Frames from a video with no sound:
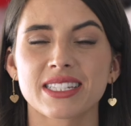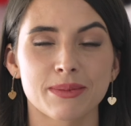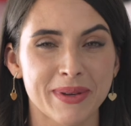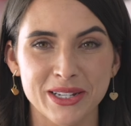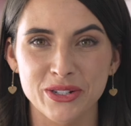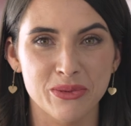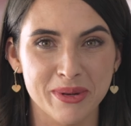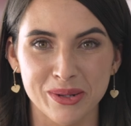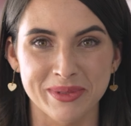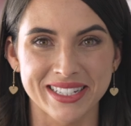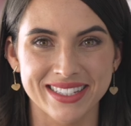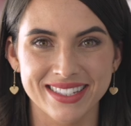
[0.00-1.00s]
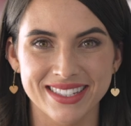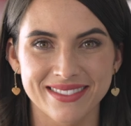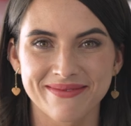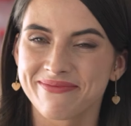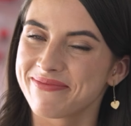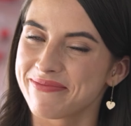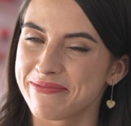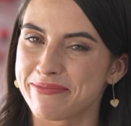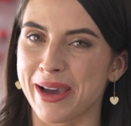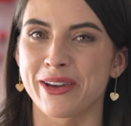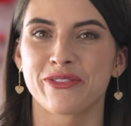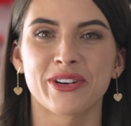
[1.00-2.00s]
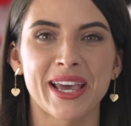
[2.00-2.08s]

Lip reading: special moments. Bye for